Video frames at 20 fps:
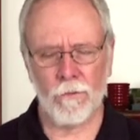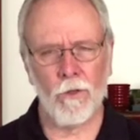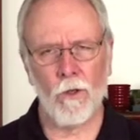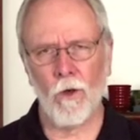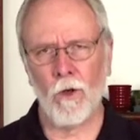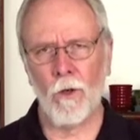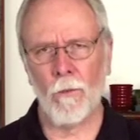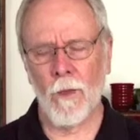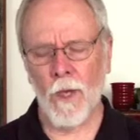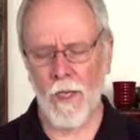
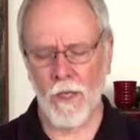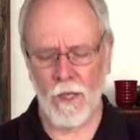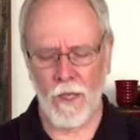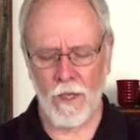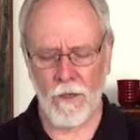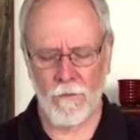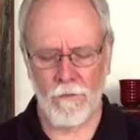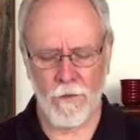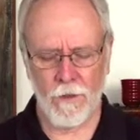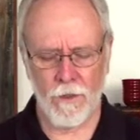All my
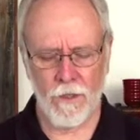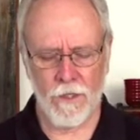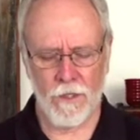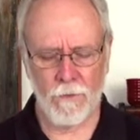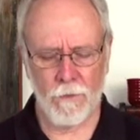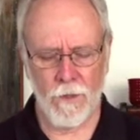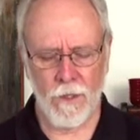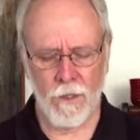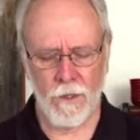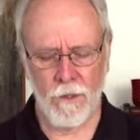life there has
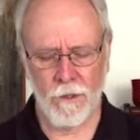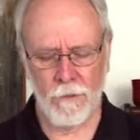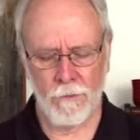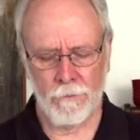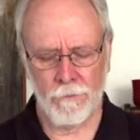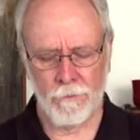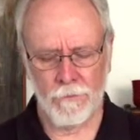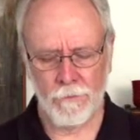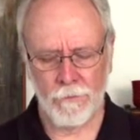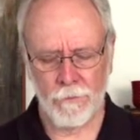been,
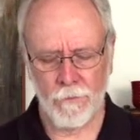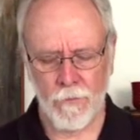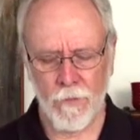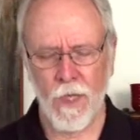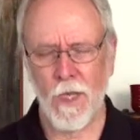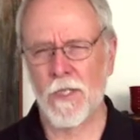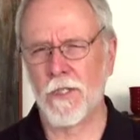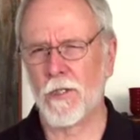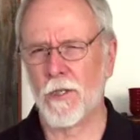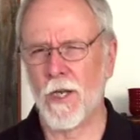
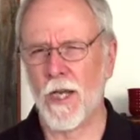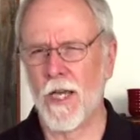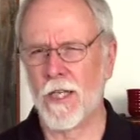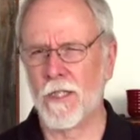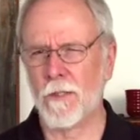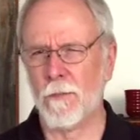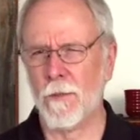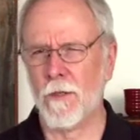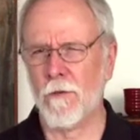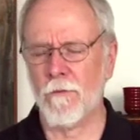as there
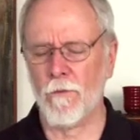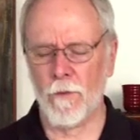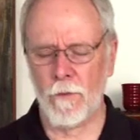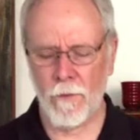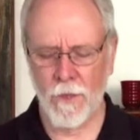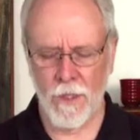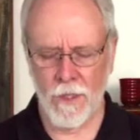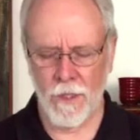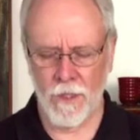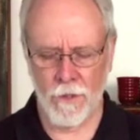has been for
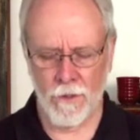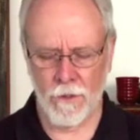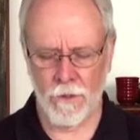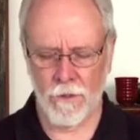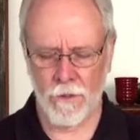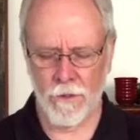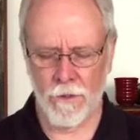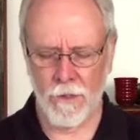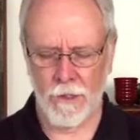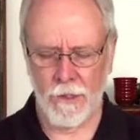many
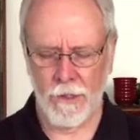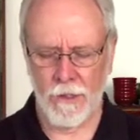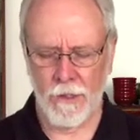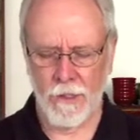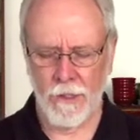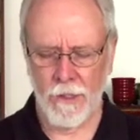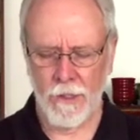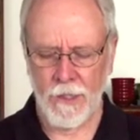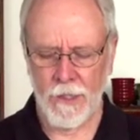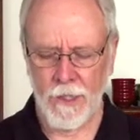others,
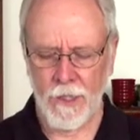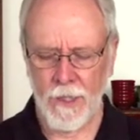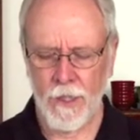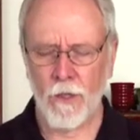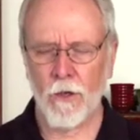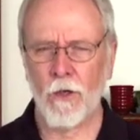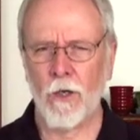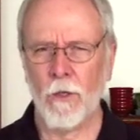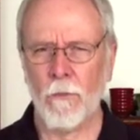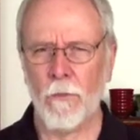
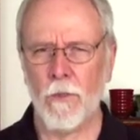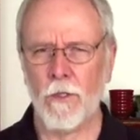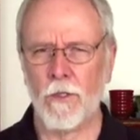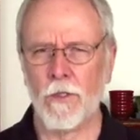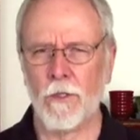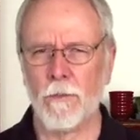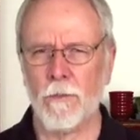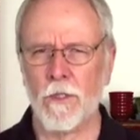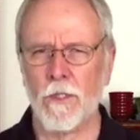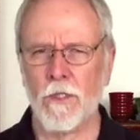an
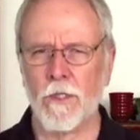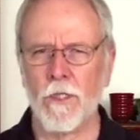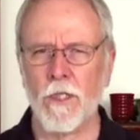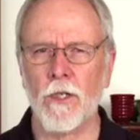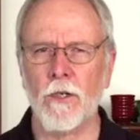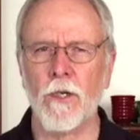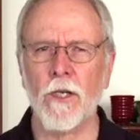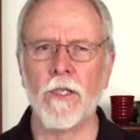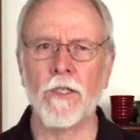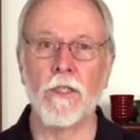almost
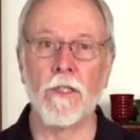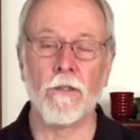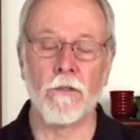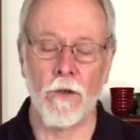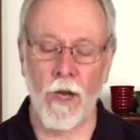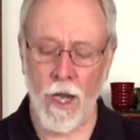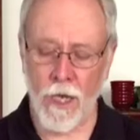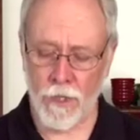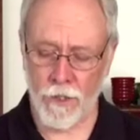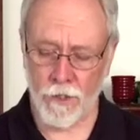mysterious
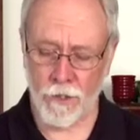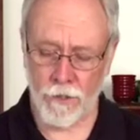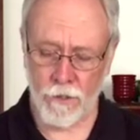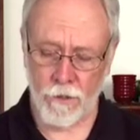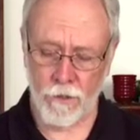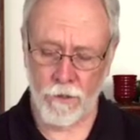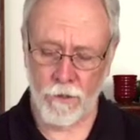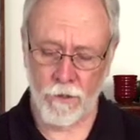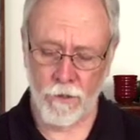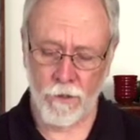attraction
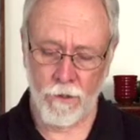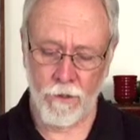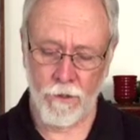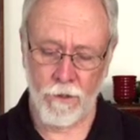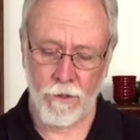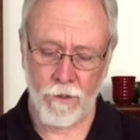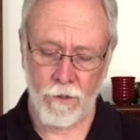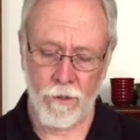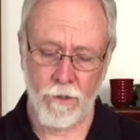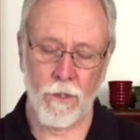
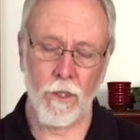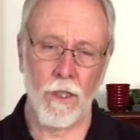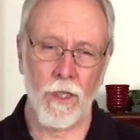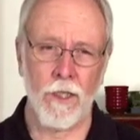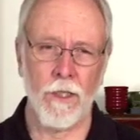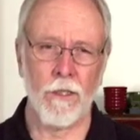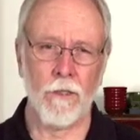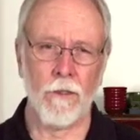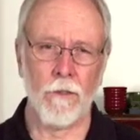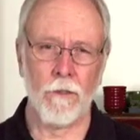to
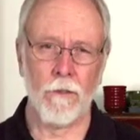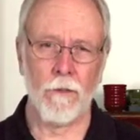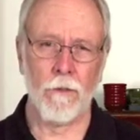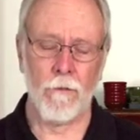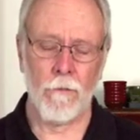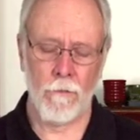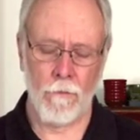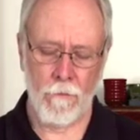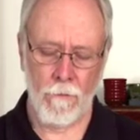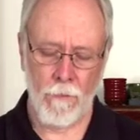Lincoln,
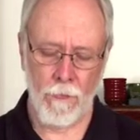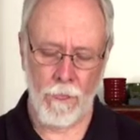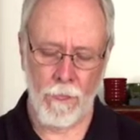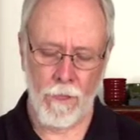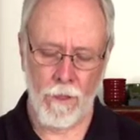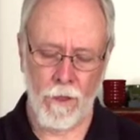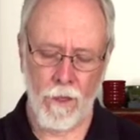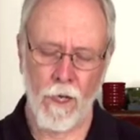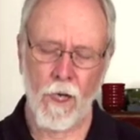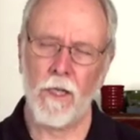
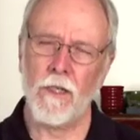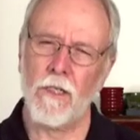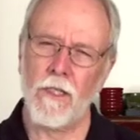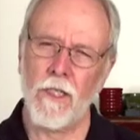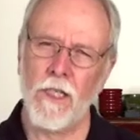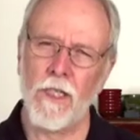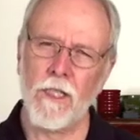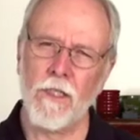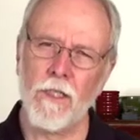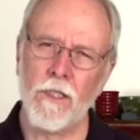a
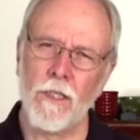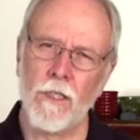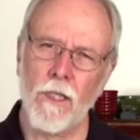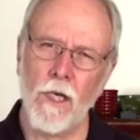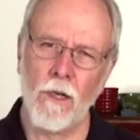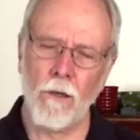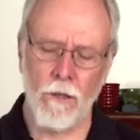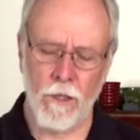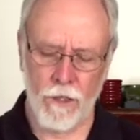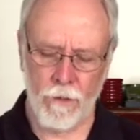need to
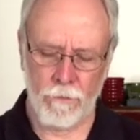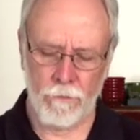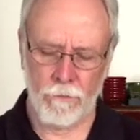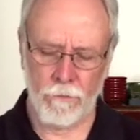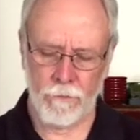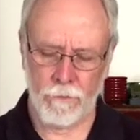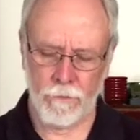know him,